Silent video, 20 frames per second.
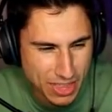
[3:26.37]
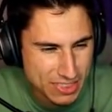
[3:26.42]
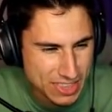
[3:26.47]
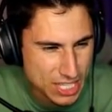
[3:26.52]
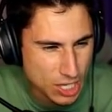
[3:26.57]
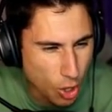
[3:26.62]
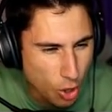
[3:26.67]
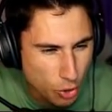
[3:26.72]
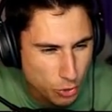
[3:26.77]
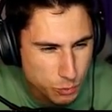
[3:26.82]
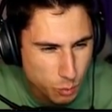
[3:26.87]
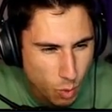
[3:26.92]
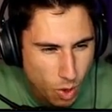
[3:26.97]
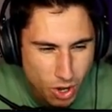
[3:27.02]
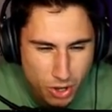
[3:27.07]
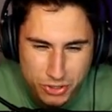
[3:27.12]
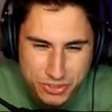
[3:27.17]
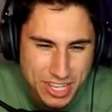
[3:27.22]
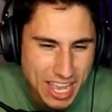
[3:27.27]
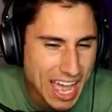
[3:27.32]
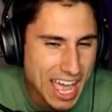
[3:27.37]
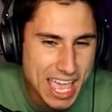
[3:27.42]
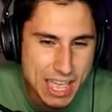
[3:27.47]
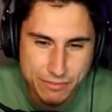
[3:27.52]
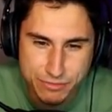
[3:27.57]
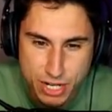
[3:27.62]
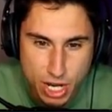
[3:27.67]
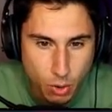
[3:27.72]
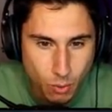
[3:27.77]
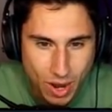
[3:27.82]
than the old world? I
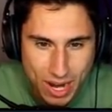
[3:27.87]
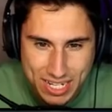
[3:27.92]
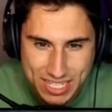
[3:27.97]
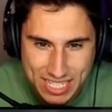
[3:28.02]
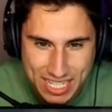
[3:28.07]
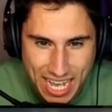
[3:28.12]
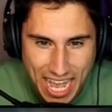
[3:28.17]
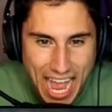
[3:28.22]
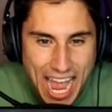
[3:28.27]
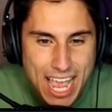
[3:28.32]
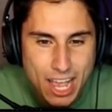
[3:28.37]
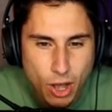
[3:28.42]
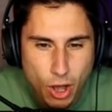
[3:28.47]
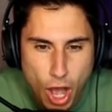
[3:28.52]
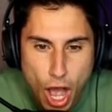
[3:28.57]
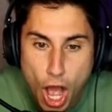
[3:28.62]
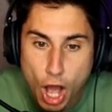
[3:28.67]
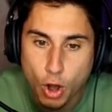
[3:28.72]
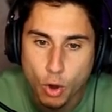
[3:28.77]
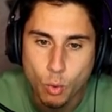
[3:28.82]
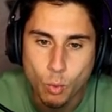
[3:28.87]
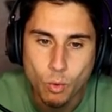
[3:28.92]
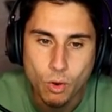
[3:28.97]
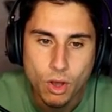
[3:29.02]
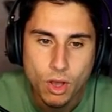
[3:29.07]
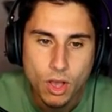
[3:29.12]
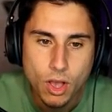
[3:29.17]
have no idea. I, oh,